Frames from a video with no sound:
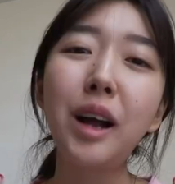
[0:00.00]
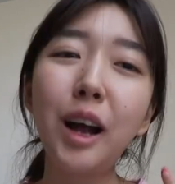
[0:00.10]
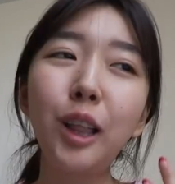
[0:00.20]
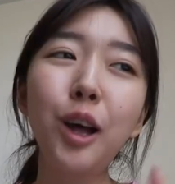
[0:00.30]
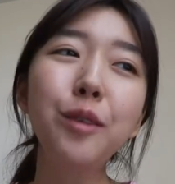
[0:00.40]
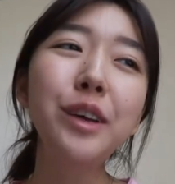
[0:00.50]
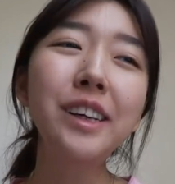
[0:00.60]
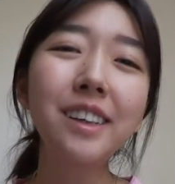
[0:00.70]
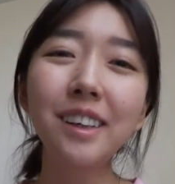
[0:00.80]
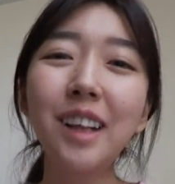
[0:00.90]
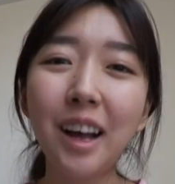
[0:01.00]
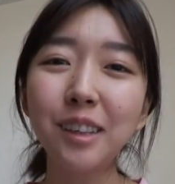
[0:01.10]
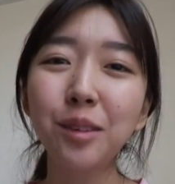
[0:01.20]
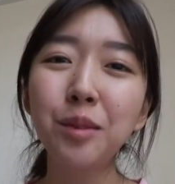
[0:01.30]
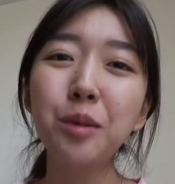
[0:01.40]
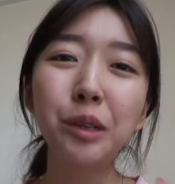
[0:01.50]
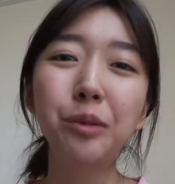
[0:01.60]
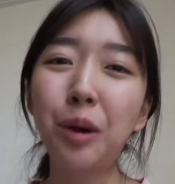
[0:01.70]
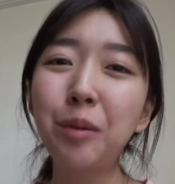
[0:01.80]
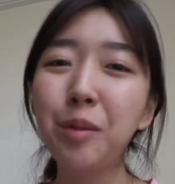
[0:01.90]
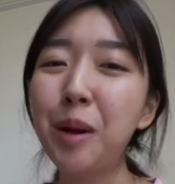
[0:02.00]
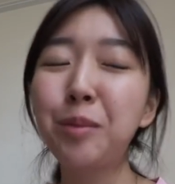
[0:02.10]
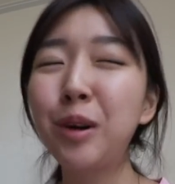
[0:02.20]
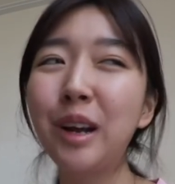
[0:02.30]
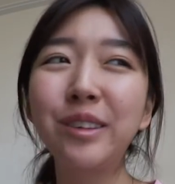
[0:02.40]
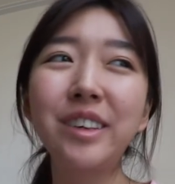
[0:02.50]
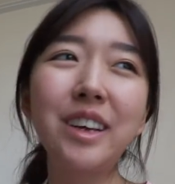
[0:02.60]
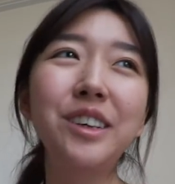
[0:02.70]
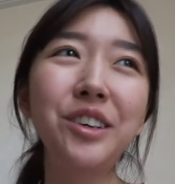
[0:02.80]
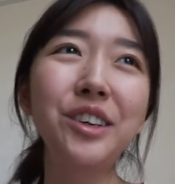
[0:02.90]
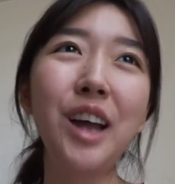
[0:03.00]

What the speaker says: A lot of you guys still ask me what's wrong with my pronunciation.